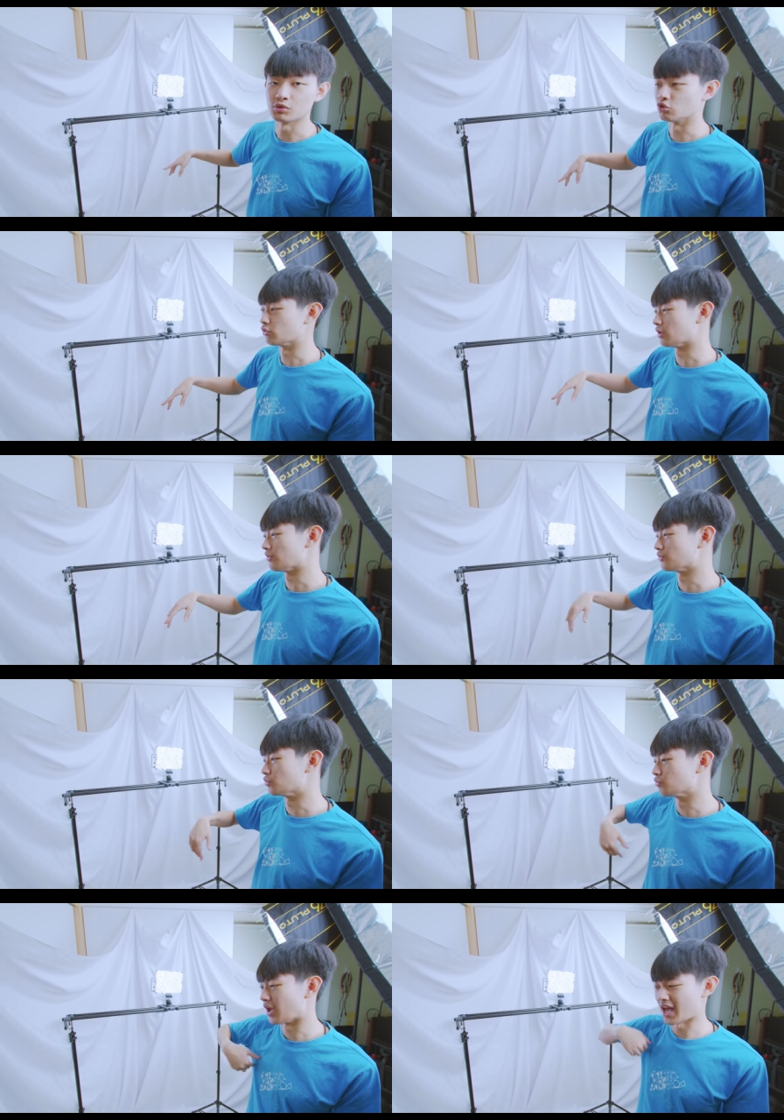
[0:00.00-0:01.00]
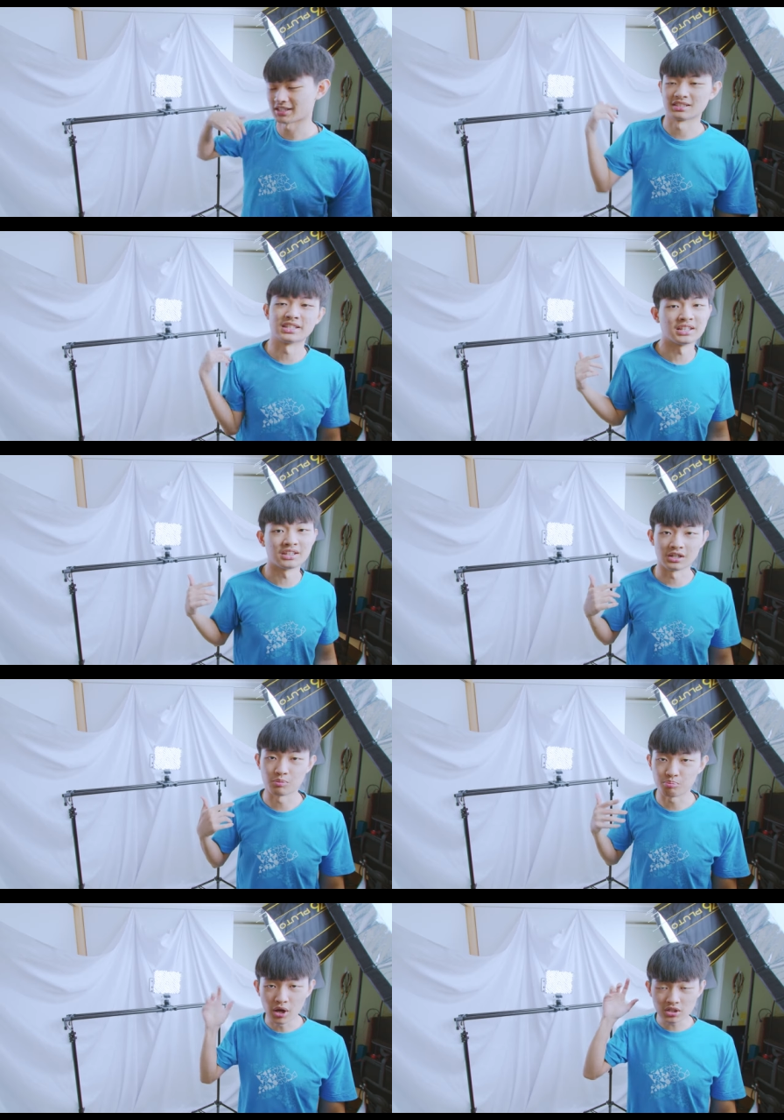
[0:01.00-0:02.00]
so if you
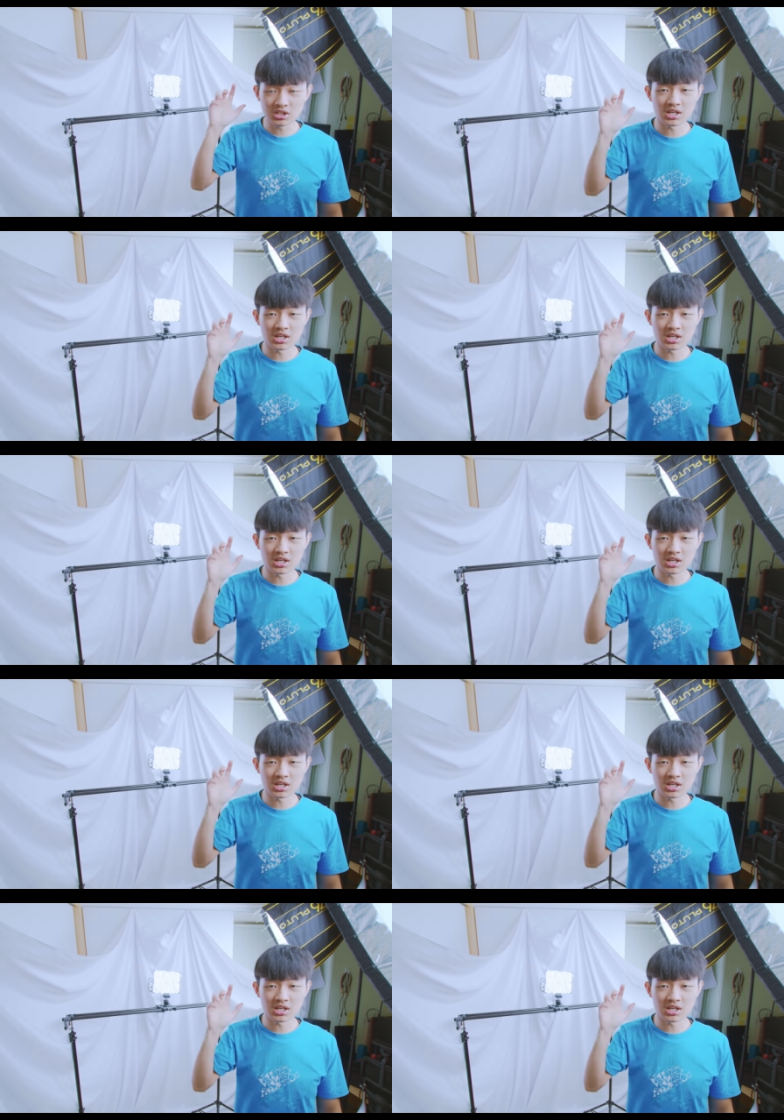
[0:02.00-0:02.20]
accidentally push